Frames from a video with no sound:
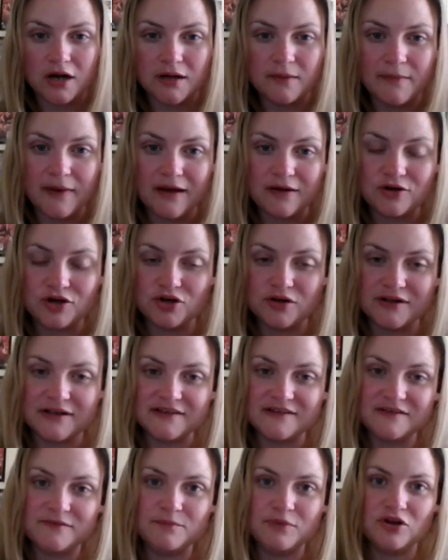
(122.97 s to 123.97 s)
about her
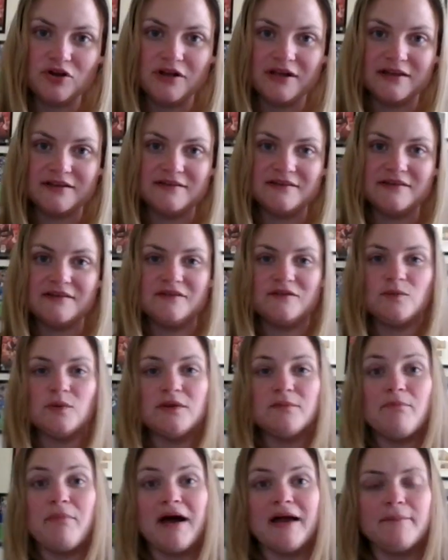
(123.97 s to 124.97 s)
experiences
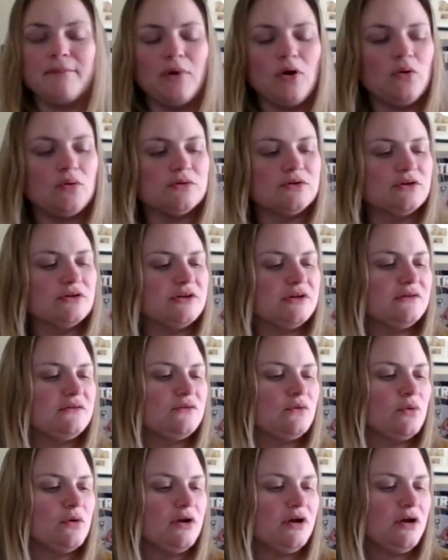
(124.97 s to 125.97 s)
with bipolar
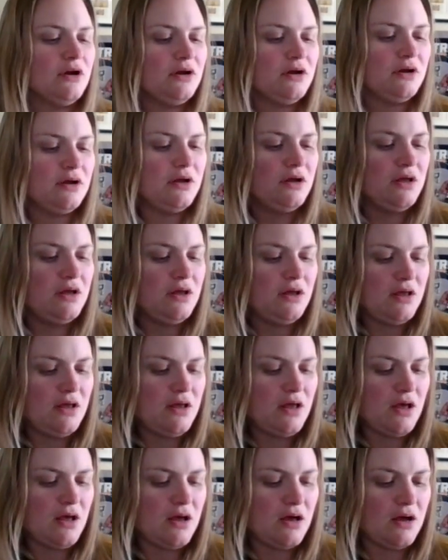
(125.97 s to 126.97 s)
disorder.
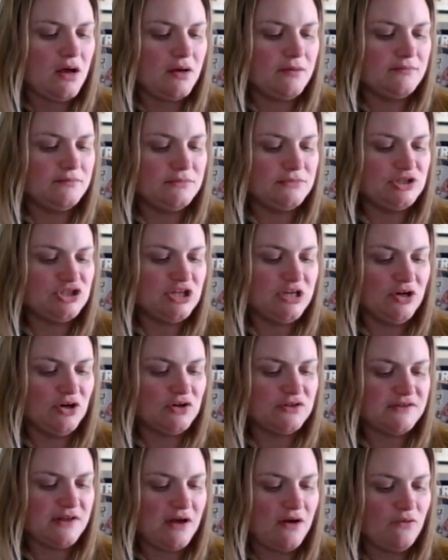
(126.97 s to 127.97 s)
She
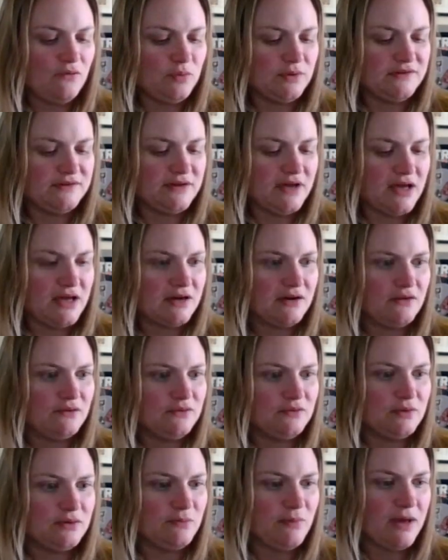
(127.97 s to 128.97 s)
herself was
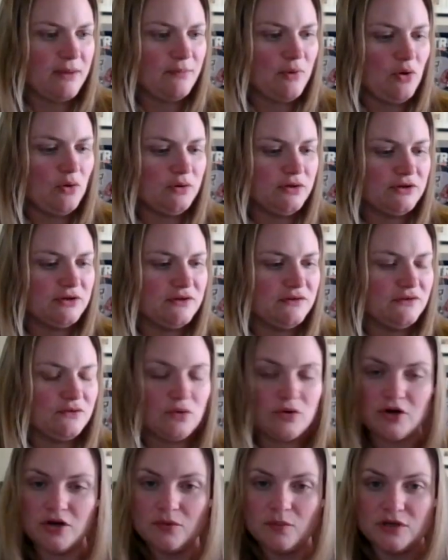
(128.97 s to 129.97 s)
diagnosed with bipolar
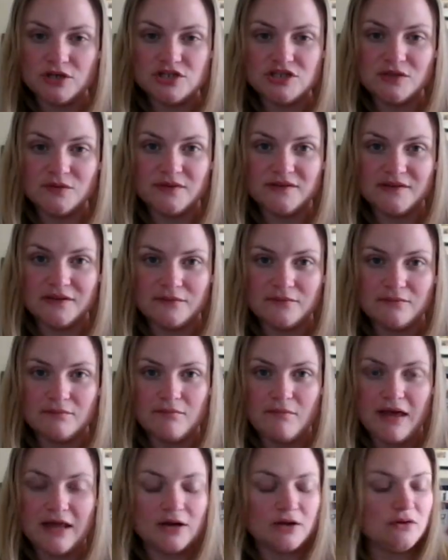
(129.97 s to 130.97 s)
disorder when she was in
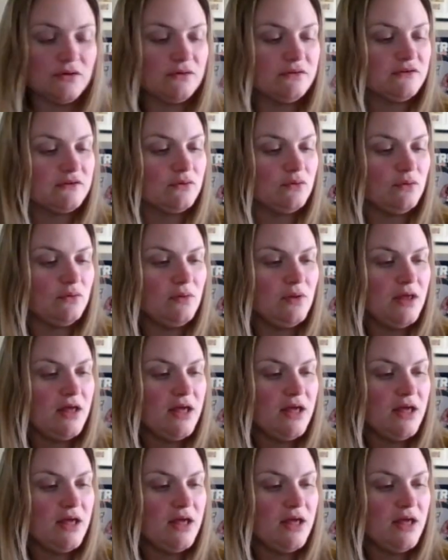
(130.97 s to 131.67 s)
medical school,